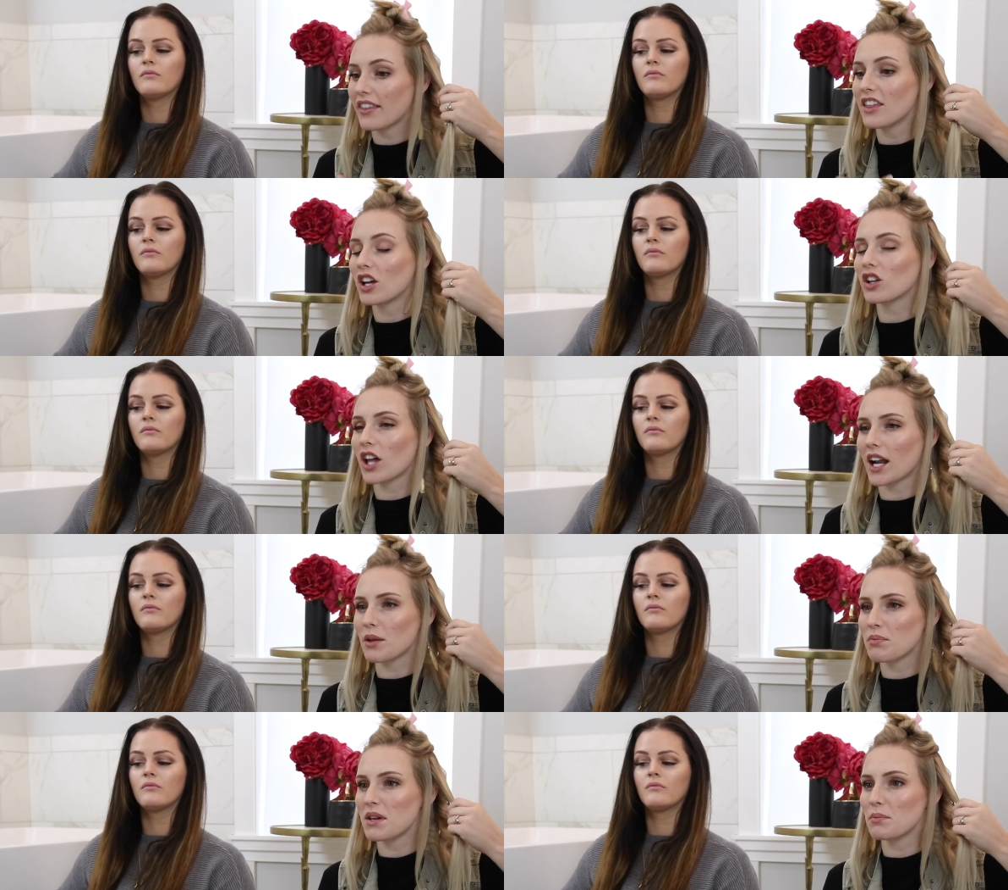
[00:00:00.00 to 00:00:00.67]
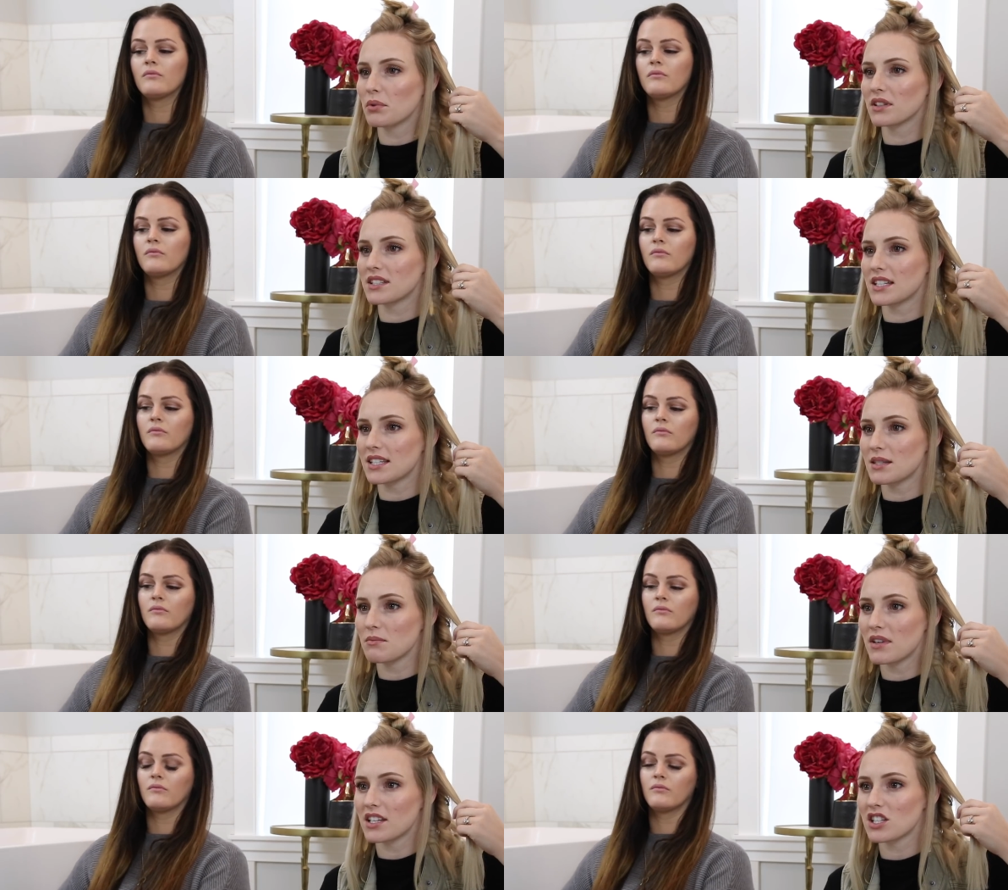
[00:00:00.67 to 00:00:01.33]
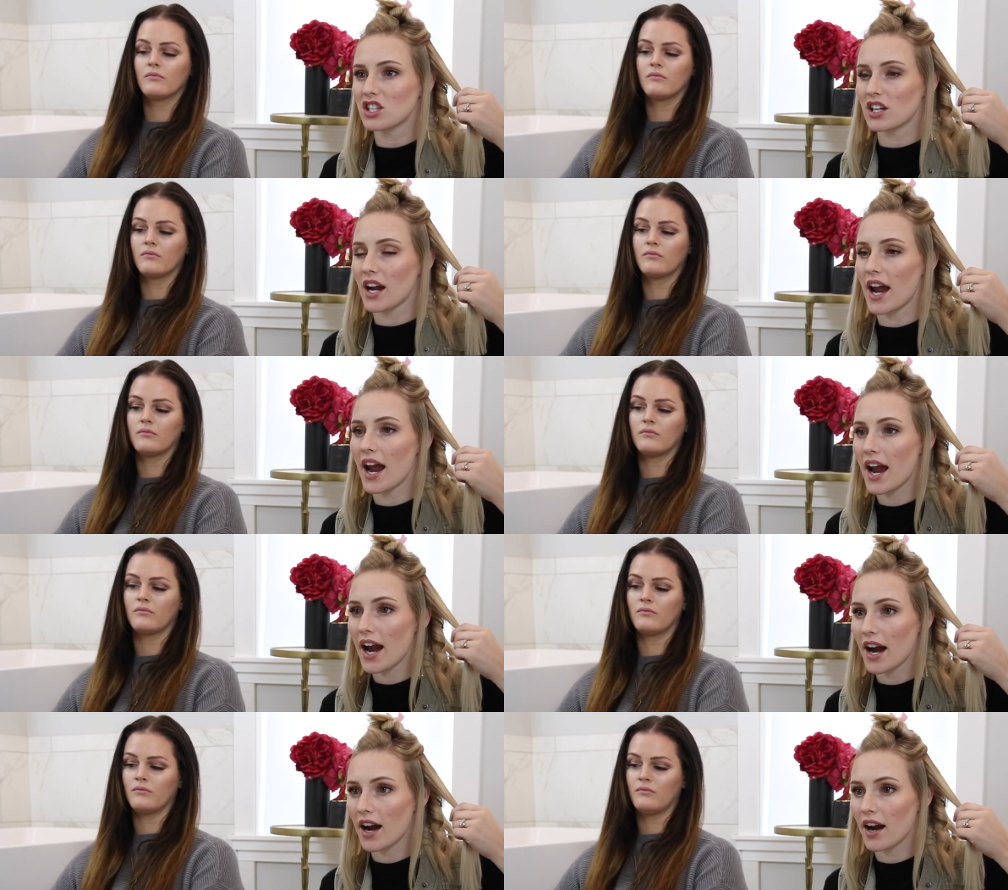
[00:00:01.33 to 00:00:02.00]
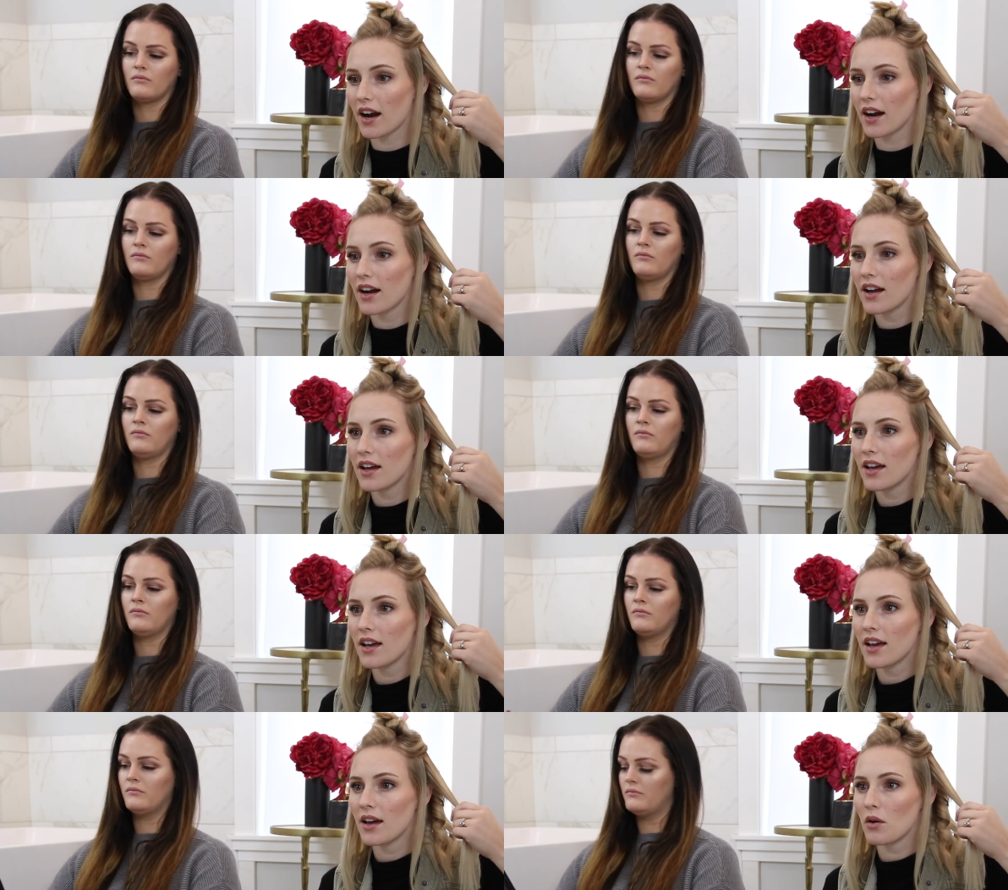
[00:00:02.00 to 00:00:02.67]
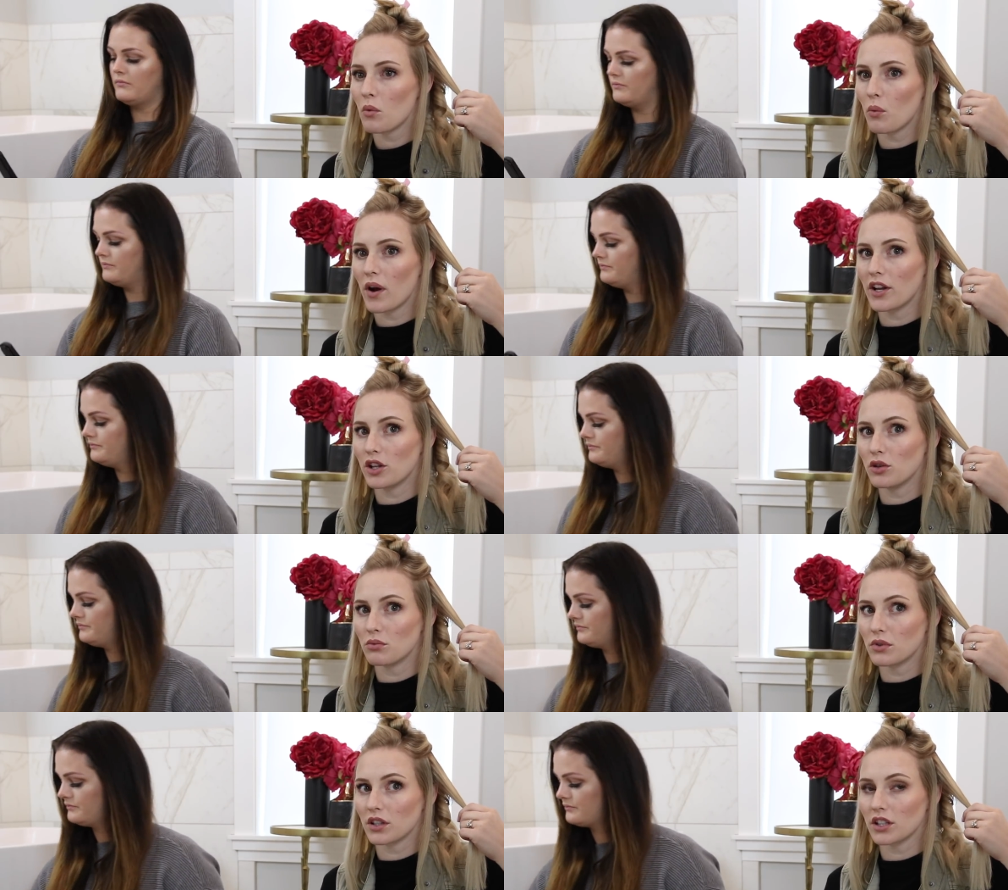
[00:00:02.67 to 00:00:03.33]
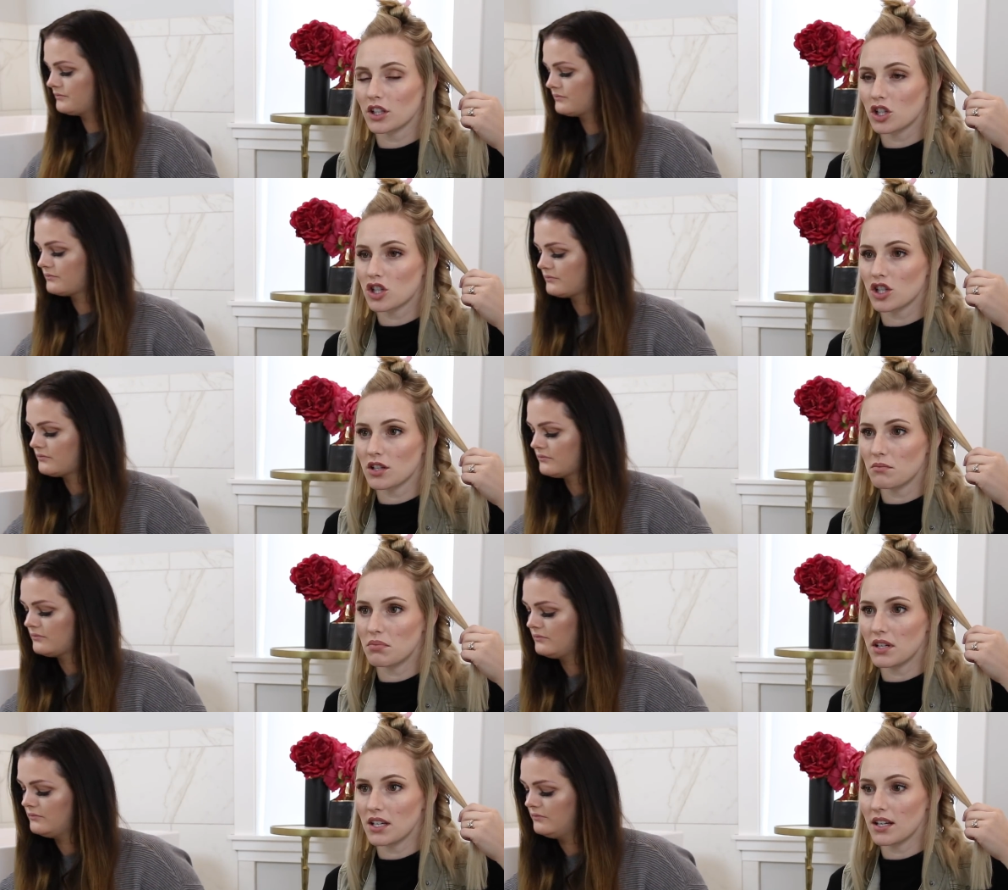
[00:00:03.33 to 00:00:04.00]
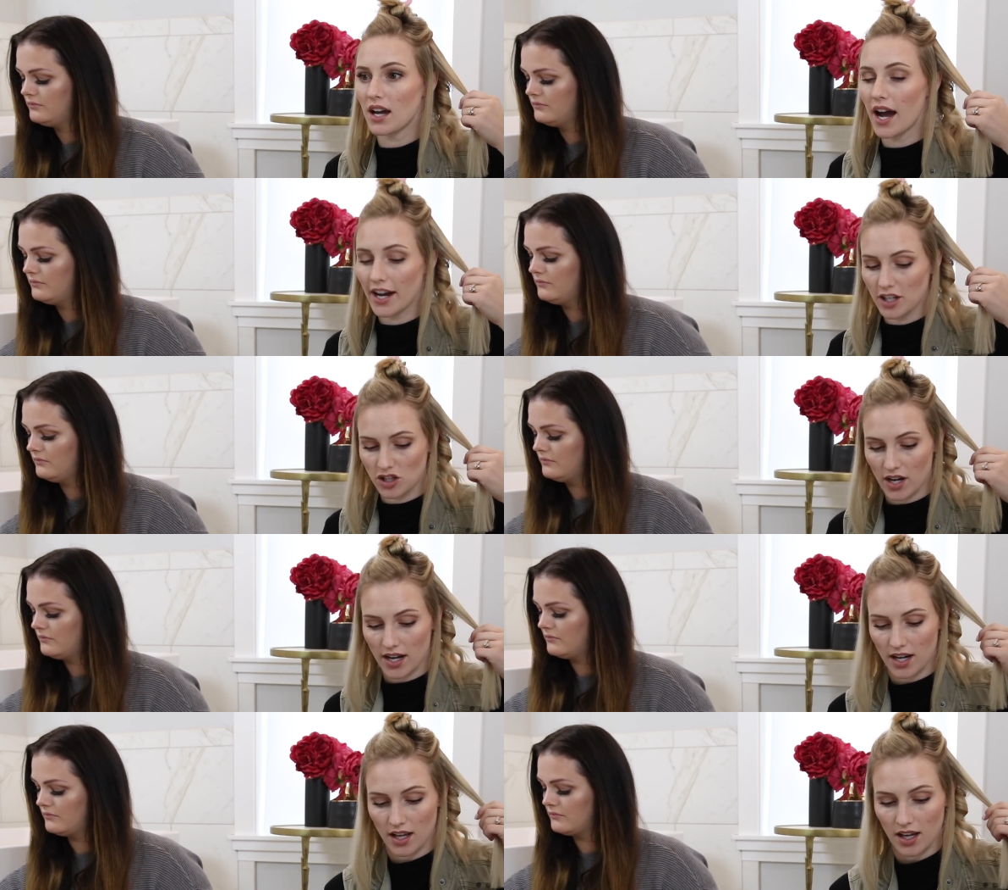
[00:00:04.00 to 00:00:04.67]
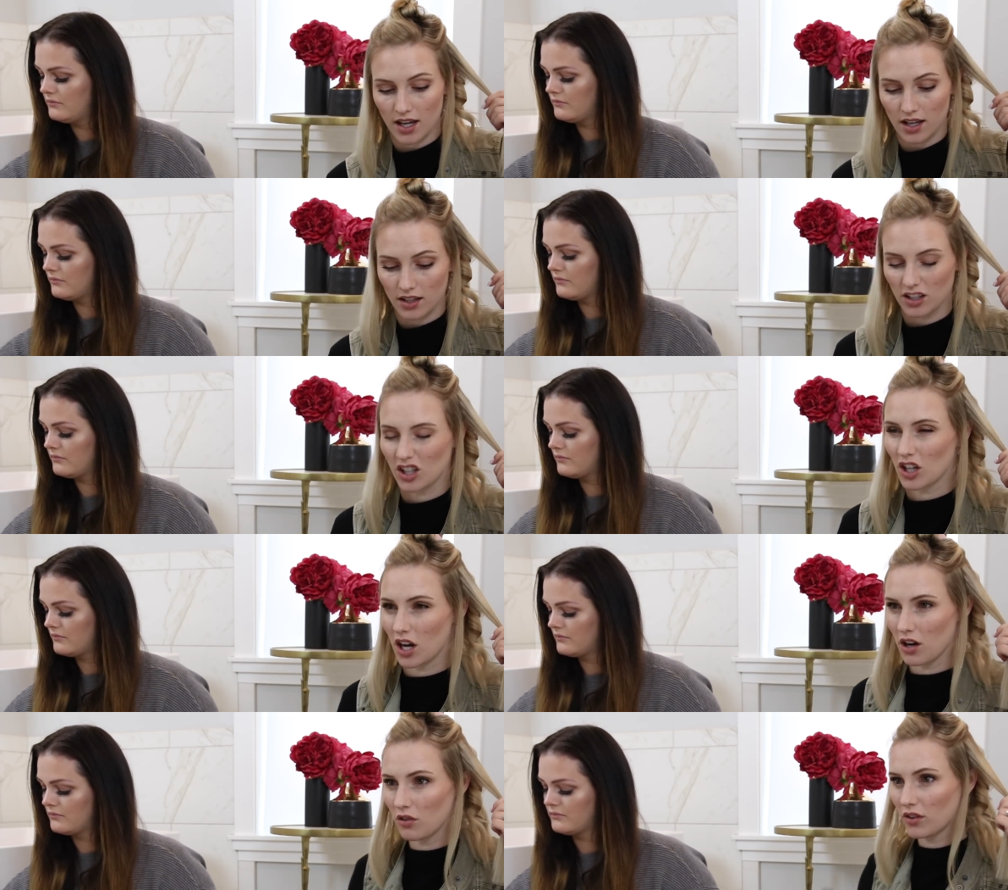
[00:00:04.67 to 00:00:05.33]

Speaker 1: I think a lot of people dismiss their hair when you really should be hydrating it, you know?